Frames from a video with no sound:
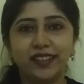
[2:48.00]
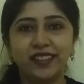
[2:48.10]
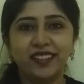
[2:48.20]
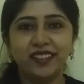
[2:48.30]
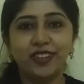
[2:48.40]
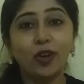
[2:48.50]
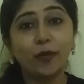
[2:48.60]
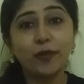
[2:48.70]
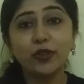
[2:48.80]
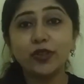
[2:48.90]
Now
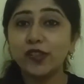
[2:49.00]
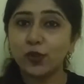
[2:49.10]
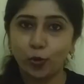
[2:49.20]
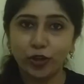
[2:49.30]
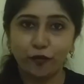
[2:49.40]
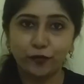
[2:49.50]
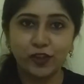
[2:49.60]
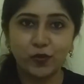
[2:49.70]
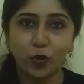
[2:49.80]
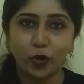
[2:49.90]
coming to the story of this
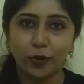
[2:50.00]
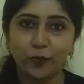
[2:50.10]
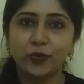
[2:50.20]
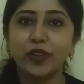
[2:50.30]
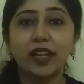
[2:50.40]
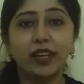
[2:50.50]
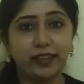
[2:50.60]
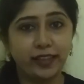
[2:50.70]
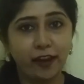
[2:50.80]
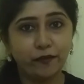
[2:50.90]
book.
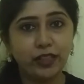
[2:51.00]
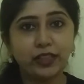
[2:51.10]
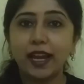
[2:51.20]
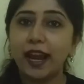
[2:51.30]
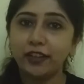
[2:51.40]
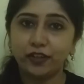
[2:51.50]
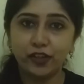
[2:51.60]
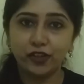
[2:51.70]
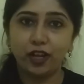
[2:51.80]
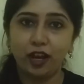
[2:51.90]
Daivat and
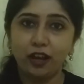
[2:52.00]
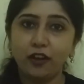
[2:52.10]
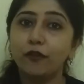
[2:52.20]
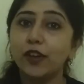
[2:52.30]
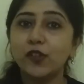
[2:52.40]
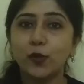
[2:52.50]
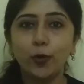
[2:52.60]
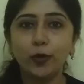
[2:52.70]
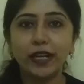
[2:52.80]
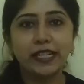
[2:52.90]
Krishna were
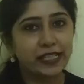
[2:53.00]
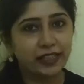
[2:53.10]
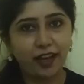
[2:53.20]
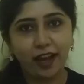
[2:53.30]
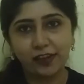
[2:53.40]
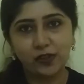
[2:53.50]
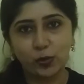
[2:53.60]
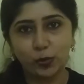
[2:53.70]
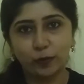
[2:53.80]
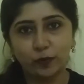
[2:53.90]
schoolmates in their high
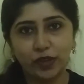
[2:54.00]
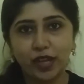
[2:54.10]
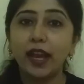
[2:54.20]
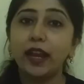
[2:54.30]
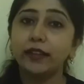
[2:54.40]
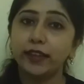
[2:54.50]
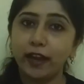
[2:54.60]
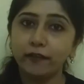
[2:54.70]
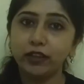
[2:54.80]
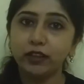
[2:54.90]
school. And
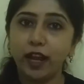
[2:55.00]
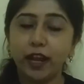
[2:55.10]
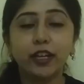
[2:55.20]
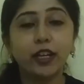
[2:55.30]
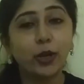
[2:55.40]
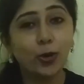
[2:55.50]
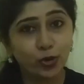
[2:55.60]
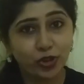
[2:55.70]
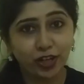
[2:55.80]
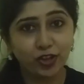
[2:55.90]
Daivat had a huge
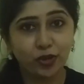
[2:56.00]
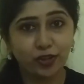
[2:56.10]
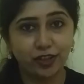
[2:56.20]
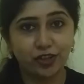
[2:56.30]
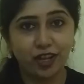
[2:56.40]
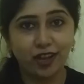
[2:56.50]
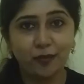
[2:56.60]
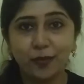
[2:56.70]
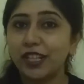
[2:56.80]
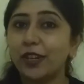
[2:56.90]
crush on Krishna,
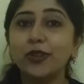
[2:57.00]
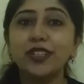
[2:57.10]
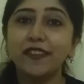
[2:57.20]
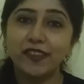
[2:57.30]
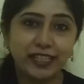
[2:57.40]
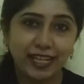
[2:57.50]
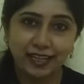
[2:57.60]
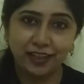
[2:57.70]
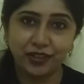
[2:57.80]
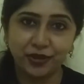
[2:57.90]
but he could never tell
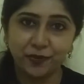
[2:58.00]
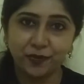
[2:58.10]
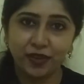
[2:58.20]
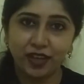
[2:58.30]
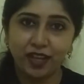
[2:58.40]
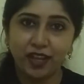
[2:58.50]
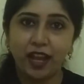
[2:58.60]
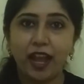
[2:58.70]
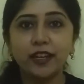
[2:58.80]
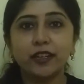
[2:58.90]
her.
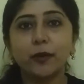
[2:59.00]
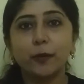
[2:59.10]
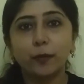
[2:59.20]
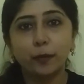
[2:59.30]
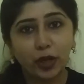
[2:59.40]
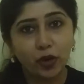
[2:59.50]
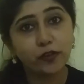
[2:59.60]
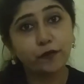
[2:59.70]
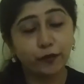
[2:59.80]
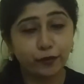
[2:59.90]
And because of
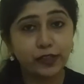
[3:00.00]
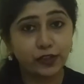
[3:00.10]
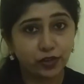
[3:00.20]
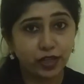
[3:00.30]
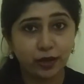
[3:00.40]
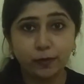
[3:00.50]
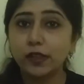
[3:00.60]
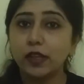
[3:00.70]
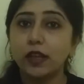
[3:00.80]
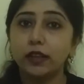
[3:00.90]
different streams,
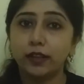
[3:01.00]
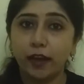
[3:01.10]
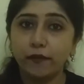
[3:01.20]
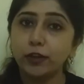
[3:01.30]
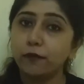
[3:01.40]
Daivat went